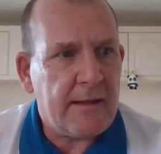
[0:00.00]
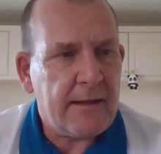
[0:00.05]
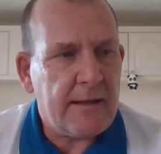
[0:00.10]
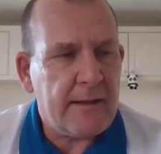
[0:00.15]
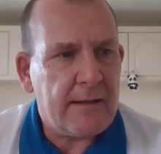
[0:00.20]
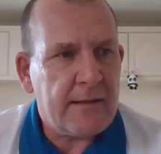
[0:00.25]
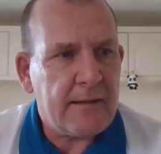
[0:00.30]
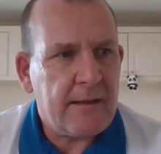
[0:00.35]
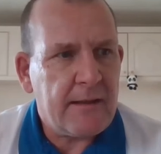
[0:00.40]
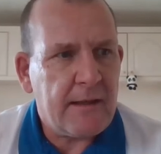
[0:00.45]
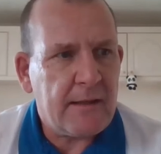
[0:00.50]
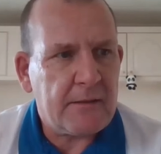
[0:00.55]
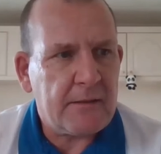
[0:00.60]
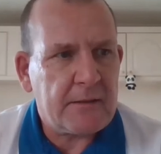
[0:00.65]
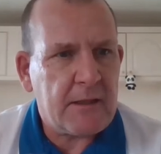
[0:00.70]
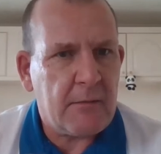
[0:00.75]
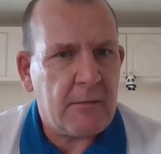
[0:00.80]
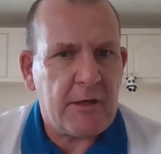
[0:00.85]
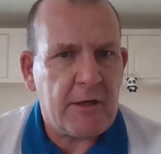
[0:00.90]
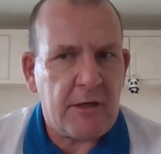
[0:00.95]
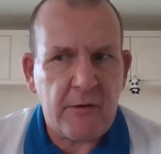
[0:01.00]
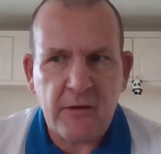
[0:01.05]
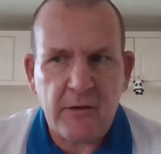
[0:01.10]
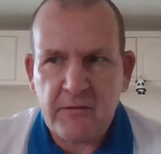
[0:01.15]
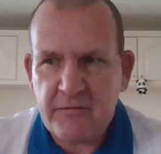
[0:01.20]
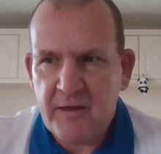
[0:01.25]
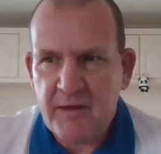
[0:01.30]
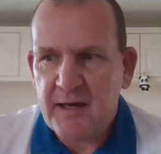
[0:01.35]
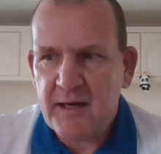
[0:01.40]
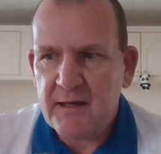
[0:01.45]
and coming
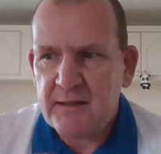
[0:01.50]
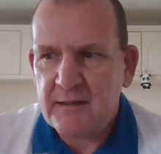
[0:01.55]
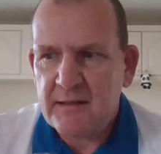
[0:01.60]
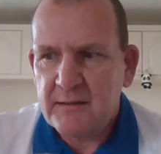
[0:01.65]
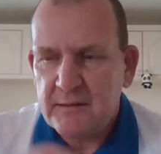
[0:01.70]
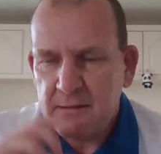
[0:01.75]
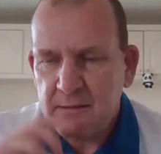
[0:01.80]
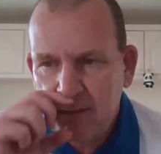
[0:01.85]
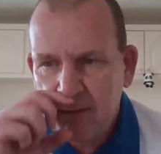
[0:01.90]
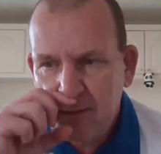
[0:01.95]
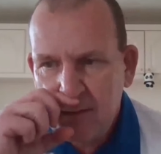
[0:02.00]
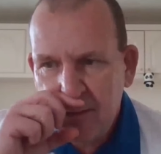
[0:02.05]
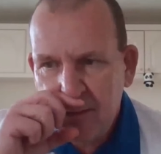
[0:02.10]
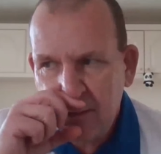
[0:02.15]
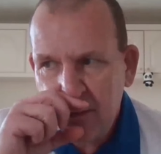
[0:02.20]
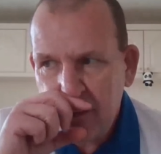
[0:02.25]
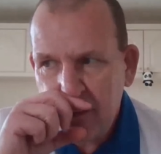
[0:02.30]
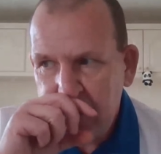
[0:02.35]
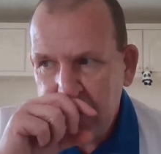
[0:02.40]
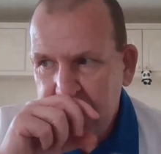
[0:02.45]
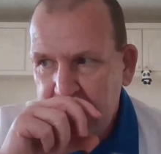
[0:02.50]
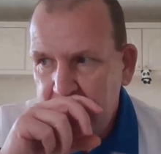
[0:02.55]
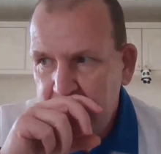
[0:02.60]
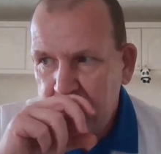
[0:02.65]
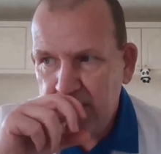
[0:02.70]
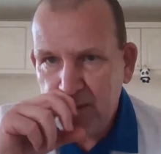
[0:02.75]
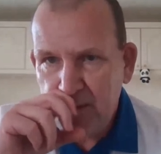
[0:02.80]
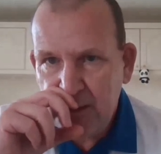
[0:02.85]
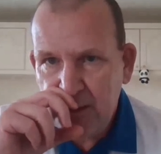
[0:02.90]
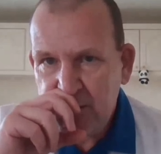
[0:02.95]
out of that,
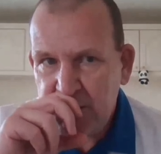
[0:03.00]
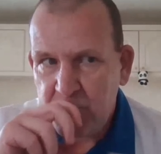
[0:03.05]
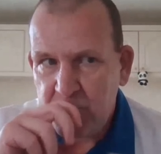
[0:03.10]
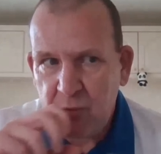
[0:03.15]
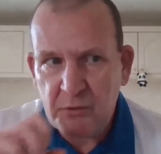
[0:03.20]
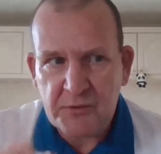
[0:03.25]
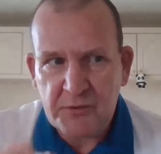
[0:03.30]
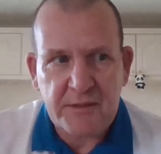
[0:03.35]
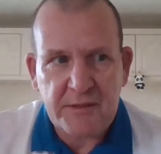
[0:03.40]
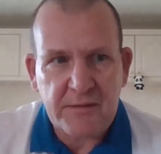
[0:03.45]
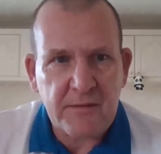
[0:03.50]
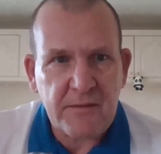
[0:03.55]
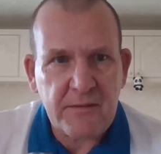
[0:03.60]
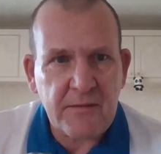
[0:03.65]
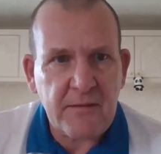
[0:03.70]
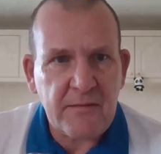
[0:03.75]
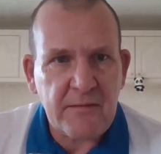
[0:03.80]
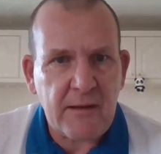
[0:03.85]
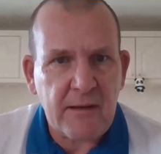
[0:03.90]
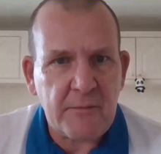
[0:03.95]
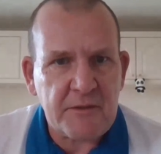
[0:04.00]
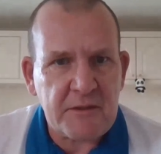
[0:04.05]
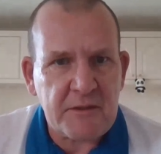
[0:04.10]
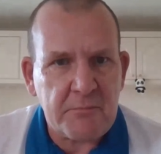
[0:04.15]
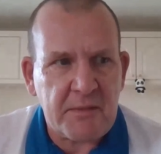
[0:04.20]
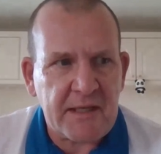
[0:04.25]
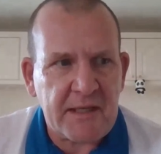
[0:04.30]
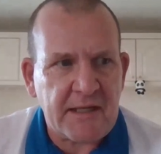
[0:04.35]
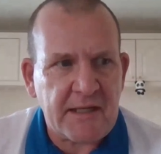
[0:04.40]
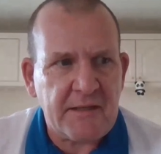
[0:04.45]
I suppose that
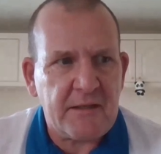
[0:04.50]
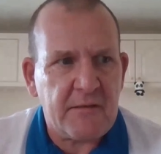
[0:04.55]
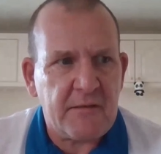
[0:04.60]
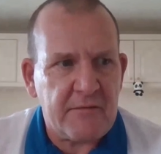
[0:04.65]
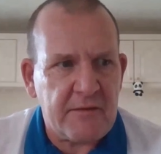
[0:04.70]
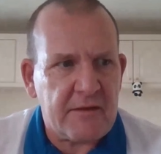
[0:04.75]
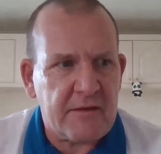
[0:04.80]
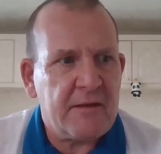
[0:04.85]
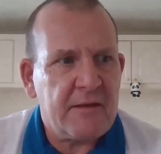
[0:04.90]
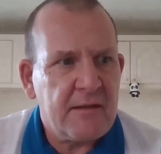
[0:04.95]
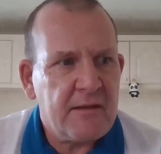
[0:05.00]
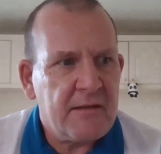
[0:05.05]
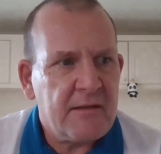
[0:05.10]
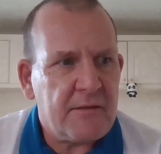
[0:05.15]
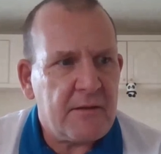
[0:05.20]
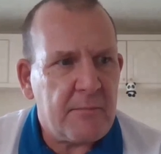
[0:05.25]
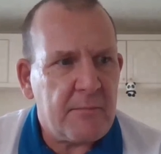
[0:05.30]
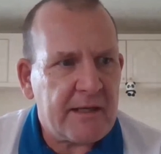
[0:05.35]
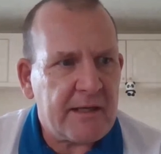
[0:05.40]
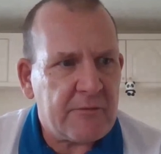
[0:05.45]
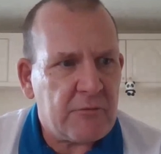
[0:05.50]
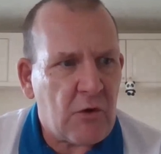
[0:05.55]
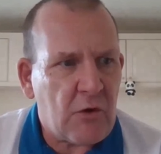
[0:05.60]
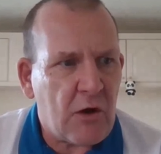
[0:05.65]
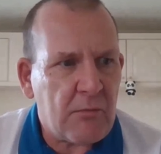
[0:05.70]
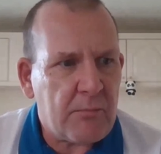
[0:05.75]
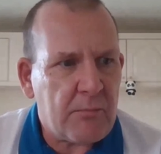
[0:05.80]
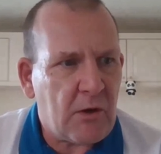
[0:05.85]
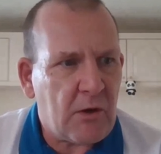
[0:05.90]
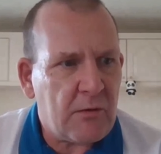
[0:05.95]
was the beginning of the big
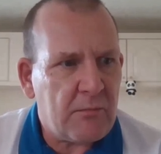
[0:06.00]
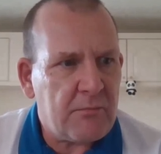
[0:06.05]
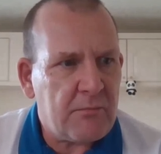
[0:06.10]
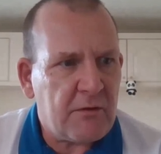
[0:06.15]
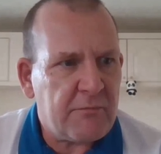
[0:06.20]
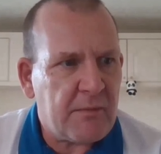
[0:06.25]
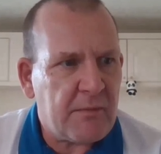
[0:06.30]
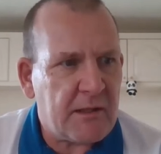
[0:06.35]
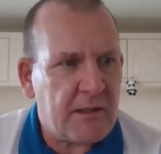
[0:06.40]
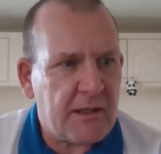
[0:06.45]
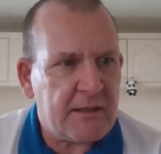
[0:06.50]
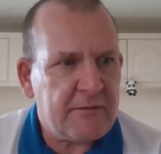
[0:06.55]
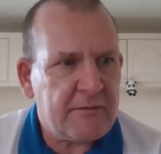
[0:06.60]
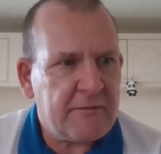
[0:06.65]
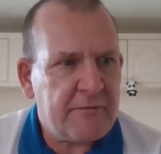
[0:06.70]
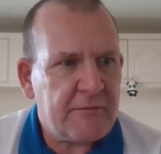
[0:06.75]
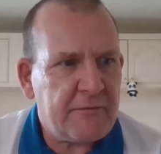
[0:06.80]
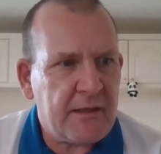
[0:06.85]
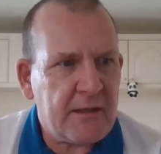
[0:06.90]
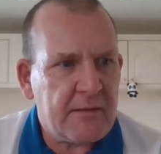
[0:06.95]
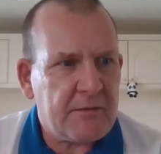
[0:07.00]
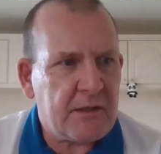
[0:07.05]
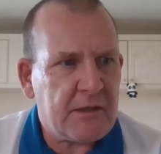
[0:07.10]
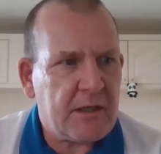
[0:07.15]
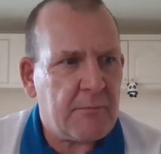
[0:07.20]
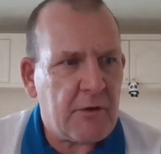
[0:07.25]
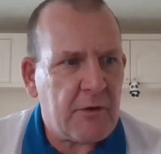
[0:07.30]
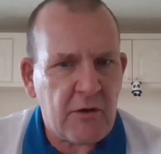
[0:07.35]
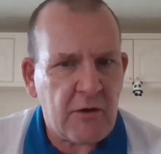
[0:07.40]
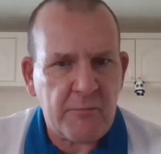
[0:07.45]
rock bottom of my life.
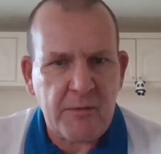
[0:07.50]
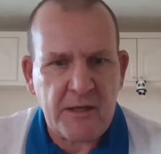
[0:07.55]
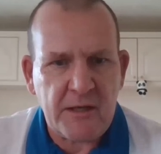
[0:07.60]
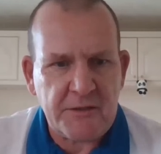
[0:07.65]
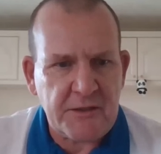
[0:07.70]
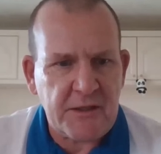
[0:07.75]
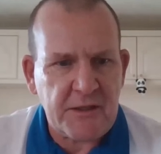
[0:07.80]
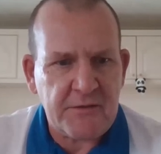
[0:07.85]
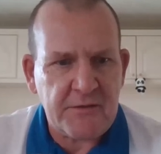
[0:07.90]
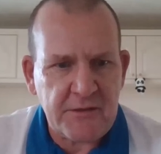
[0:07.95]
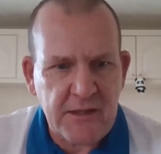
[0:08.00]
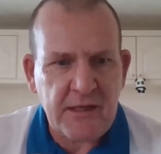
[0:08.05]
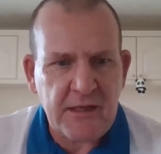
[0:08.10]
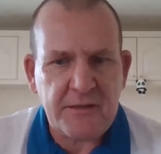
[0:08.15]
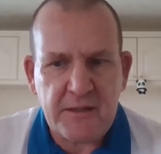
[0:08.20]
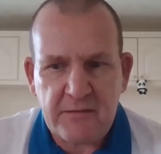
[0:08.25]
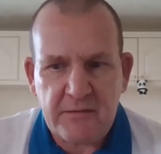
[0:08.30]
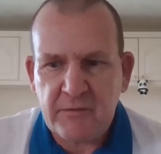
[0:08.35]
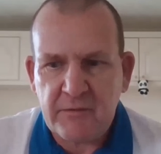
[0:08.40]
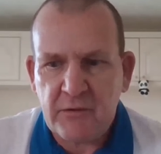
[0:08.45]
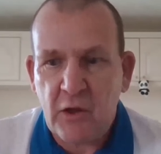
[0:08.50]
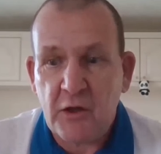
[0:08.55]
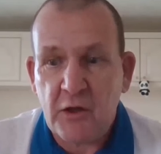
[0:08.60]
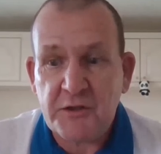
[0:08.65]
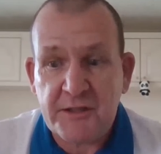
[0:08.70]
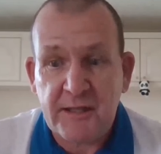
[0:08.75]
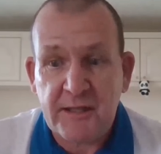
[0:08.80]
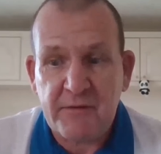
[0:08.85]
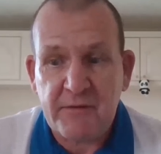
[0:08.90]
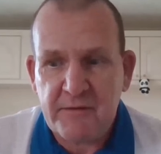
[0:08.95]
You come out of prison and you've
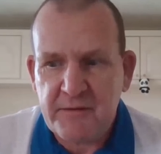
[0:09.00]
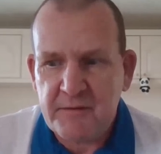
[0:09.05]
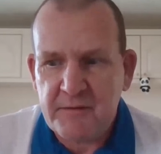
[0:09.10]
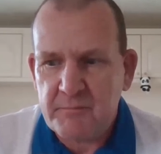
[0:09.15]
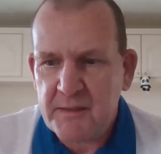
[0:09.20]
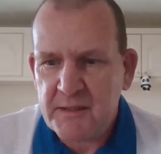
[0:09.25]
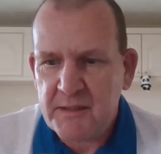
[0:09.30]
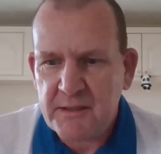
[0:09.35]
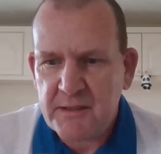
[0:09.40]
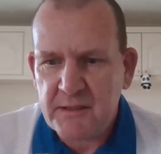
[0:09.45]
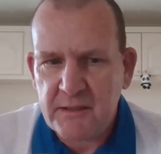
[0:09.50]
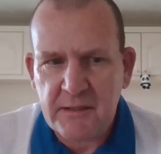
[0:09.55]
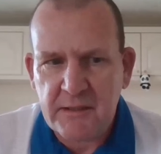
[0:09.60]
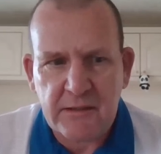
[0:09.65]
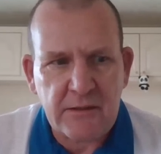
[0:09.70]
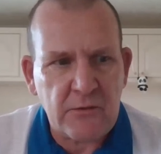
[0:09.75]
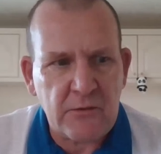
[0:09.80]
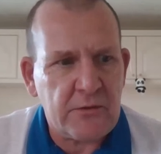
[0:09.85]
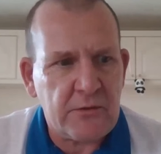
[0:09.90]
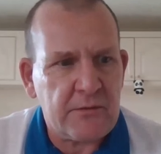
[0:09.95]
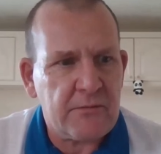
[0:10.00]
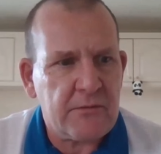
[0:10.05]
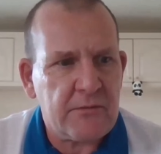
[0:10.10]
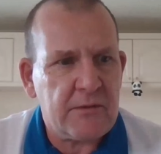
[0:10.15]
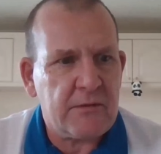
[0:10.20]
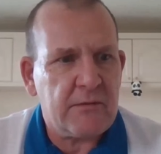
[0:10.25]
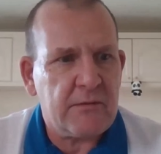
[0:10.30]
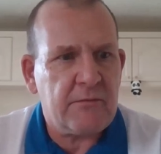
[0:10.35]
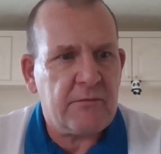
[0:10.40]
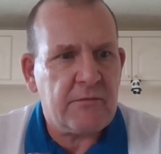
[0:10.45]
lost everything, basically.
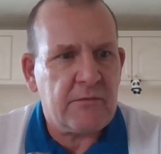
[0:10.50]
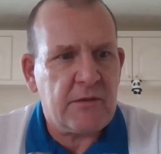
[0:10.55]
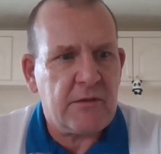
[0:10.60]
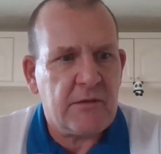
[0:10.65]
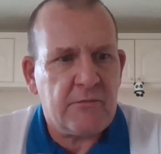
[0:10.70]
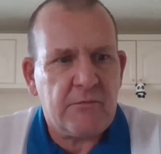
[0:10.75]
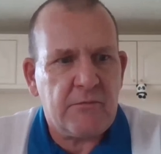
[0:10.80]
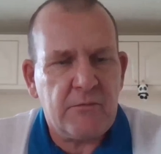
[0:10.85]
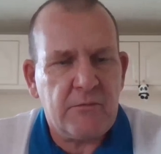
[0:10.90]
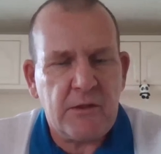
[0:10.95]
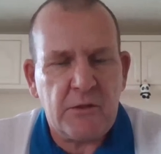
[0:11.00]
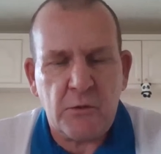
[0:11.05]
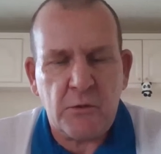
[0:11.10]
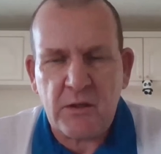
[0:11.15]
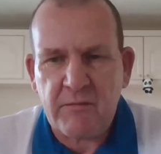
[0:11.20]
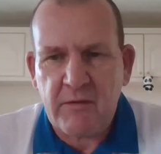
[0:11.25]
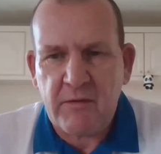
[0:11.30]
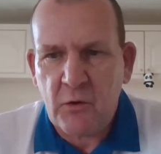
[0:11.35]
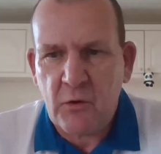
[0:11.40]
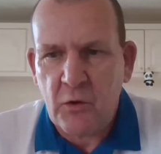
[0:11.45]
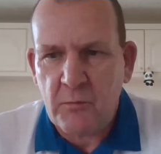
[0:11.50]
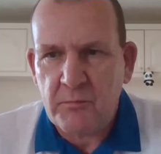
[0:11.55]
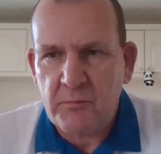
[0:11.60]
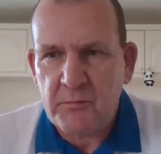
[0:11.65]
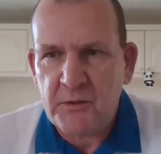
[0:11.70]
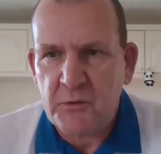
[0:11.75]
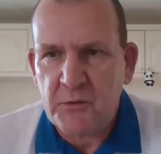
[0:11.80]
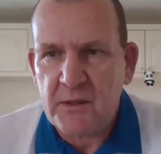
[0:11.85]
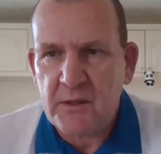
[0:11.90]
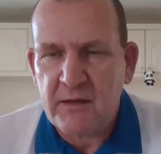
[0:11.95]
You don't have a
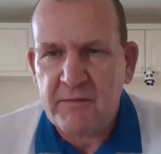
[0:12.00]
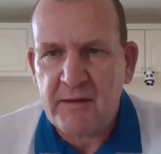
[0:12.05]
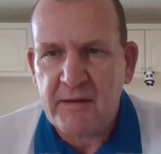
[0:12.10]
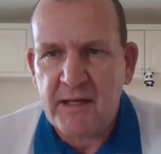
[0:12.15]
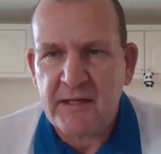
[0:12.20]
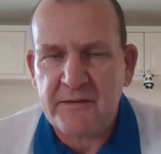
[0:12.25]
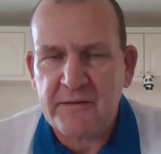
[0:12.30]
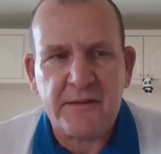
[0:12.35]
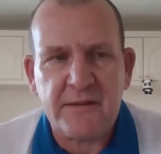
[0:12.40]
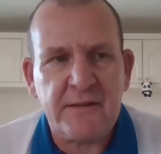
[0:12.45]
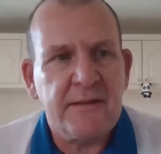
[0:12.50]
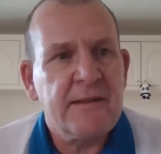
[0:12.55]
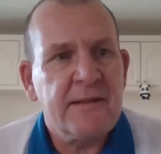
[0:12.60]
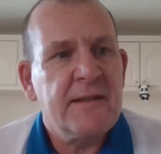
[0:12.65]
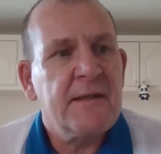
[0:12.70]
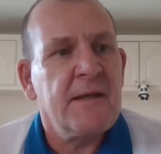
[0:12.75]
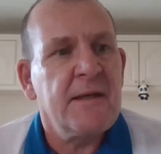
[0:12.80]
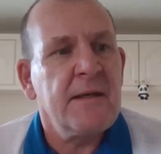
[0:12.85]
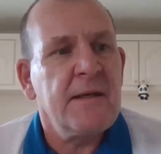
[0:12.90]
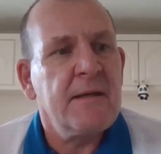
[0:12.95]
home, you don't have anything.